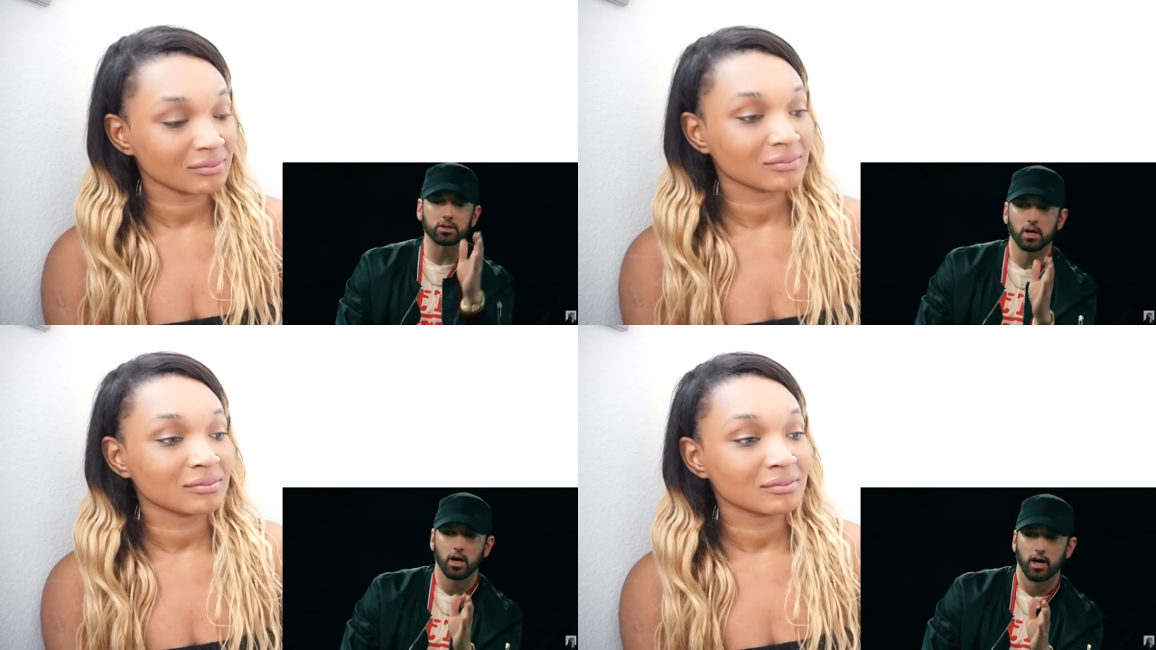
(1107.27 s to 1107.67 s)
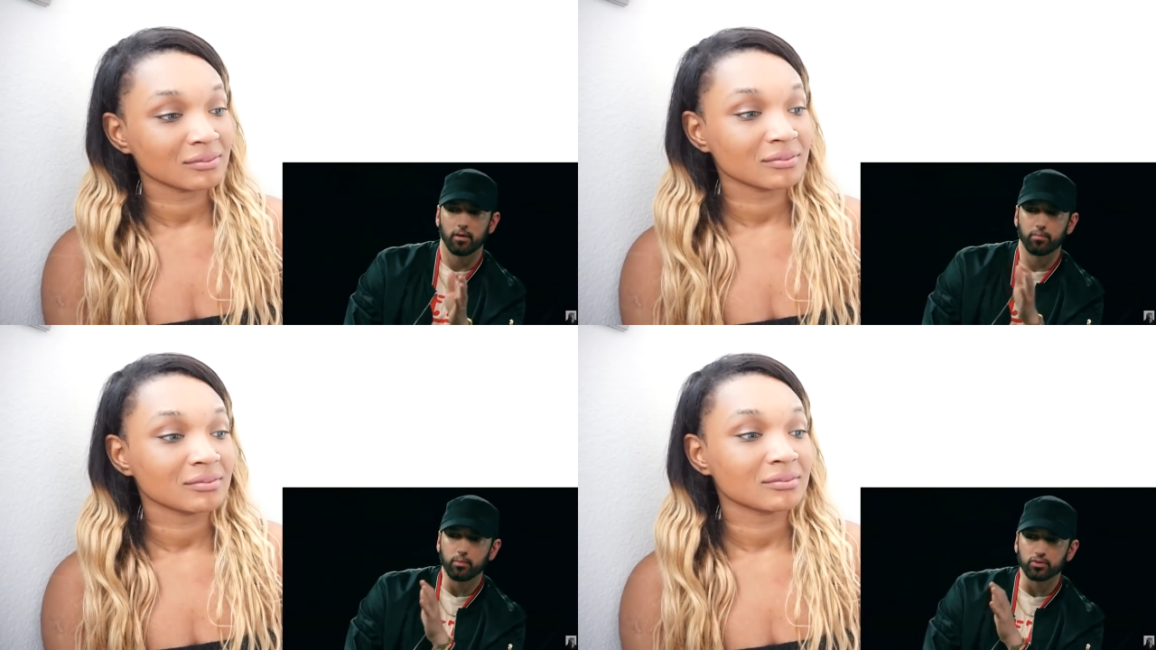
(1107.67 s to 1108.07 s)
Speaker 1: because
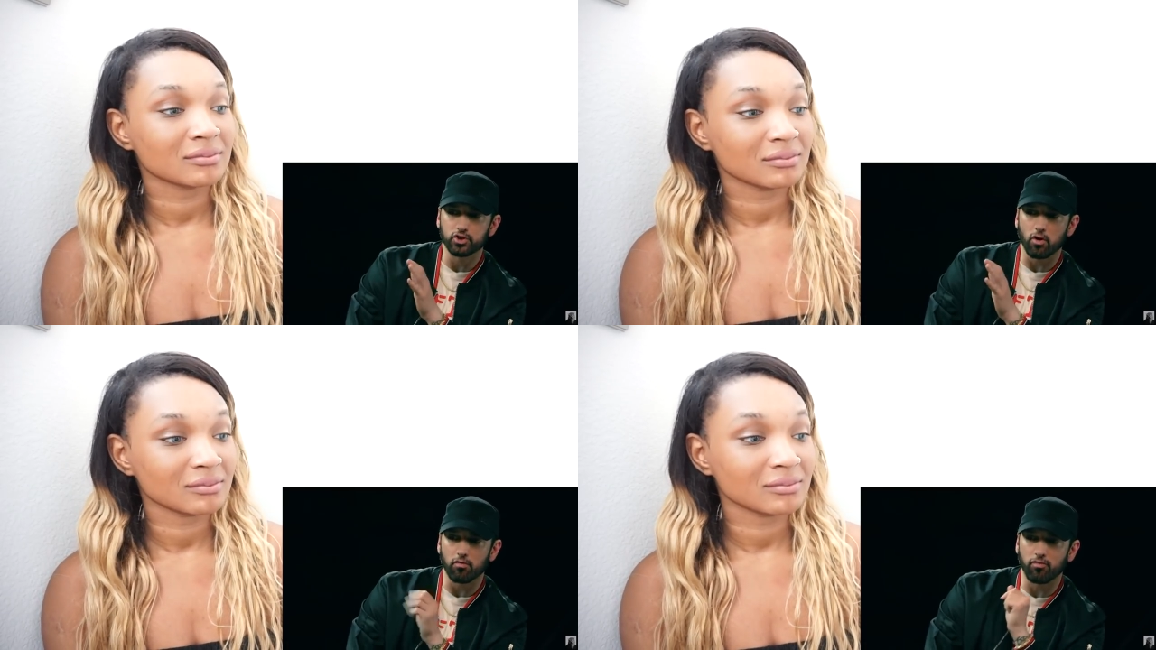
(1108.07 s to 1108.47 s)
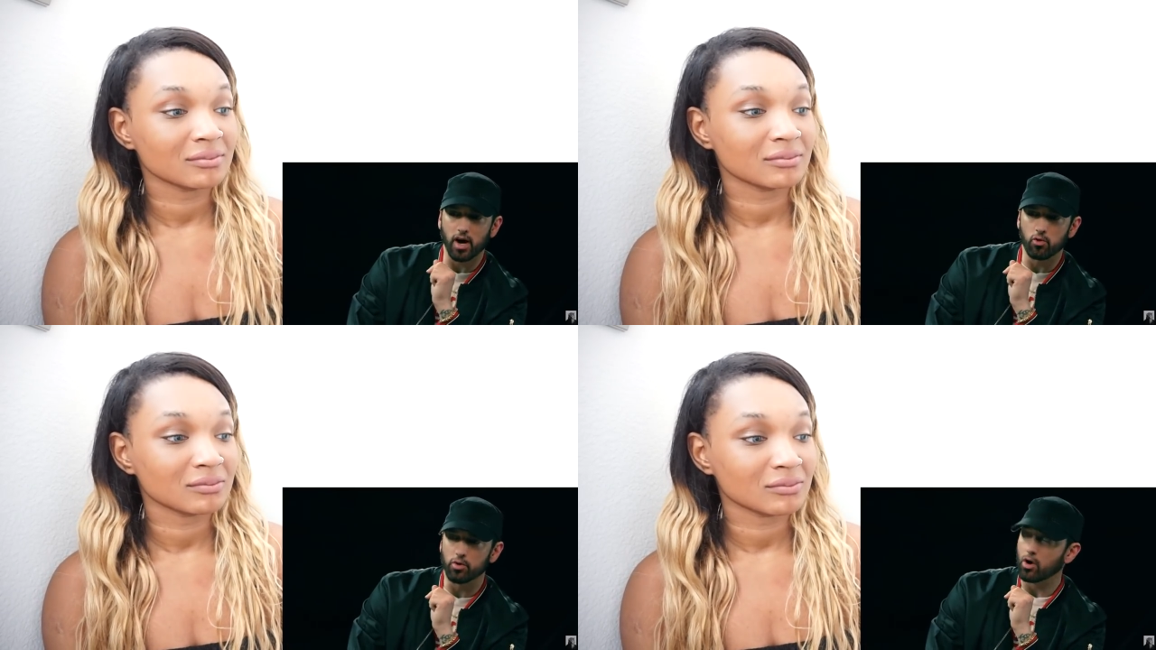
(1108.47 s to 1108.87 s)
if people
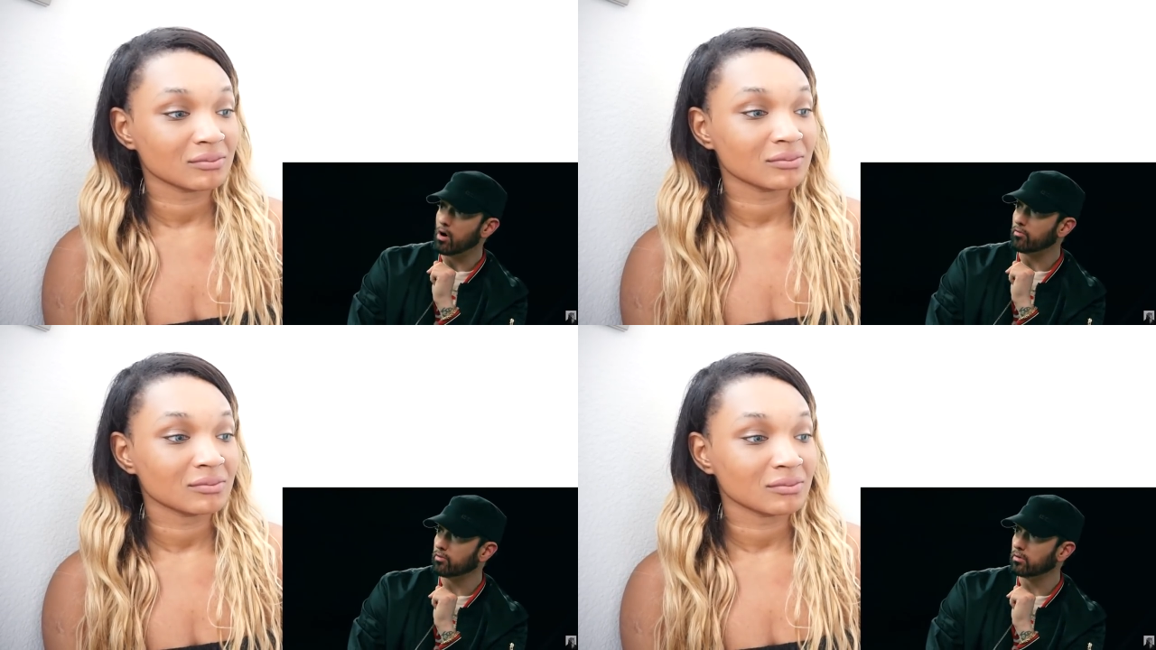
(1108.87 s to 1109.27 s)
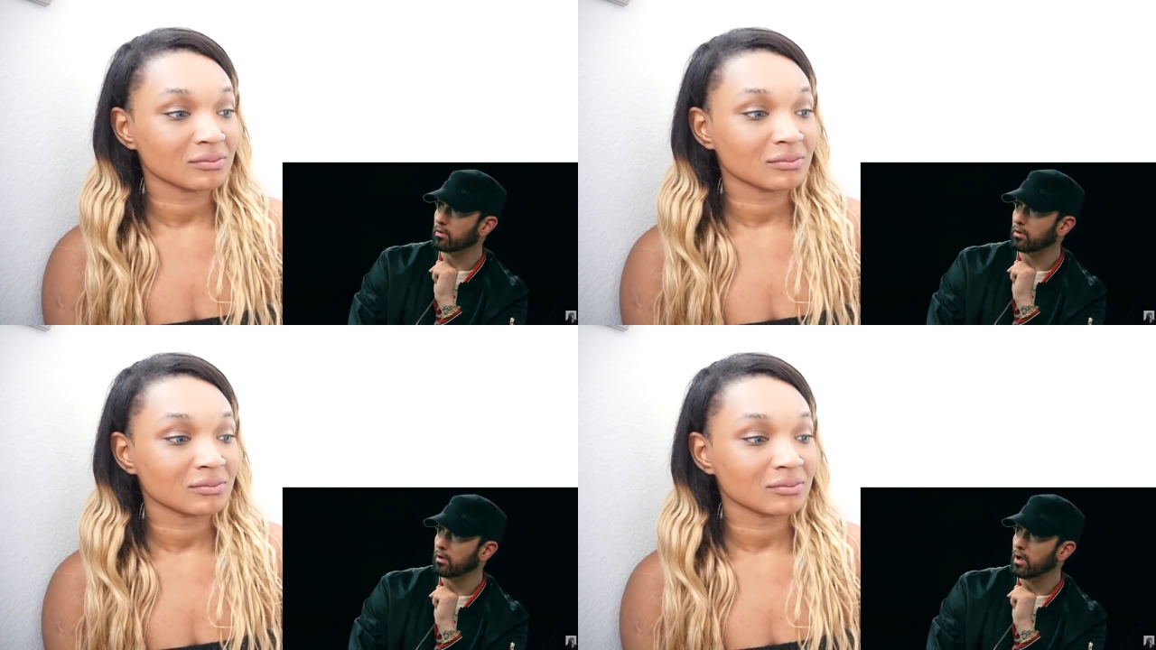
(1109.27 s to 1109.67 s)
start firing off
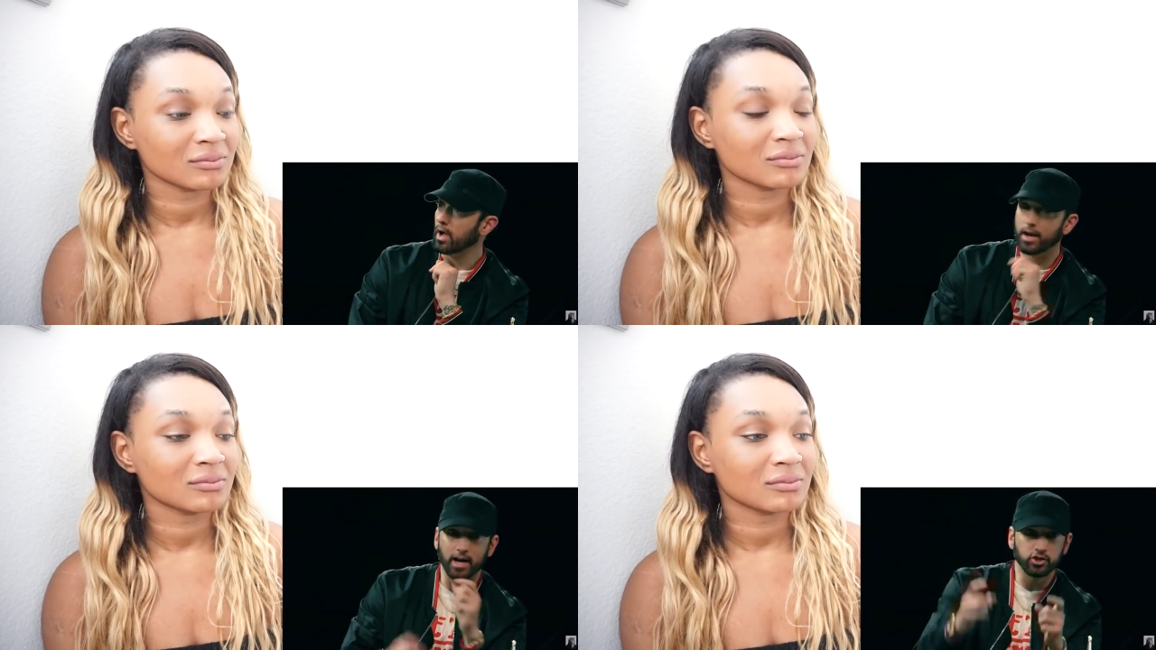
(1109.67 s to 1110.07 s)
mm-hmm.